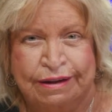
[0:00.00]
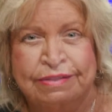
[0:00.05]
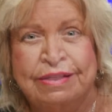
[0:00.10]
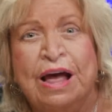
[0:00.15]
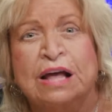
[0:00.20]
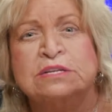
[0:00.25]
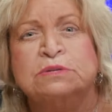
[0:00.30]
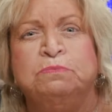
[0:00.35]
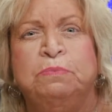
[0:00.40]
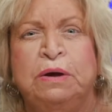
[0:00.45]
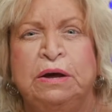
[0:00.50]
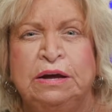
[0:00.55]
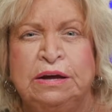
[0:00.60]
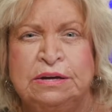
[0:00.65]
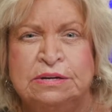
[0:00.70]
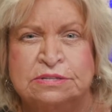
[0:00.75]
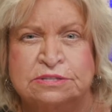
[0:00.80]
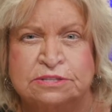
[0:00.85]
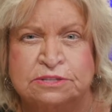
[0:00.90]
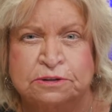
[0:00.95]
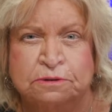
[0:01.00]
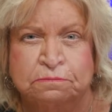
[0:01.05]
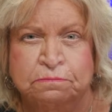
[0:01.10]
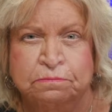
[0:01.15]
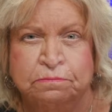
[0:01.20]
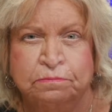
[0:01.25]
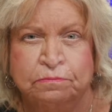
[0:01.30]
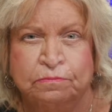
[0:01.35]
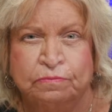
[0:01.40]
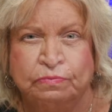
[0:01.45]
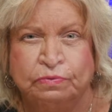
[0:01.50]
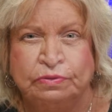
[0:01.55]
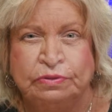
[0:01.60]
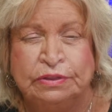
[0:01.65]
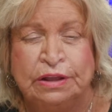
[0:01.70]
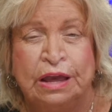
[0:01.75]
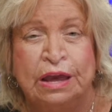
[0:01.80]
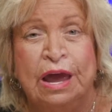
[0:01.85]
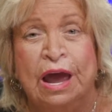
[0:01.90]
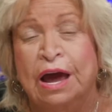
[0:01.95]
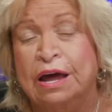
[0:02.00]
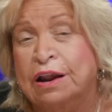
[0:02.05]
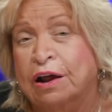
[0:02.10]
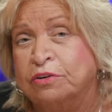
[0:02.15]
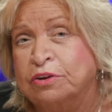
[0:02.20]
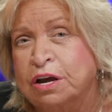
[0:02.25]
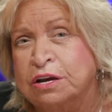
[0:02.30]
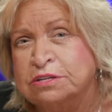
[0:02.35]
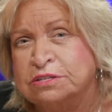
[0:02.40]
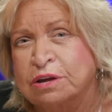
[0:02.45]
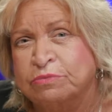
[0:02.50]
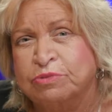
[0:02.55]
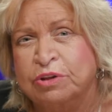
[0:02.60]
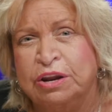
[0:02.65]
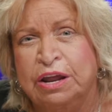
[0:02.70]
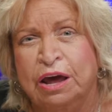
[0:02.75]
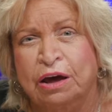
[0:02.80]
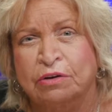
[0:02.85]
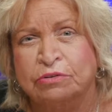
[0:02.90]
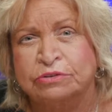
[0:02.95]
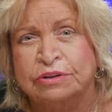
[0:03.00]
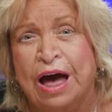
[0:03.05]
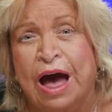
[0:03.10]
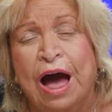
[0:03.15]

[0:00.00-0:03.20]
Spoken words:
That's peace. And I'll tell you something else.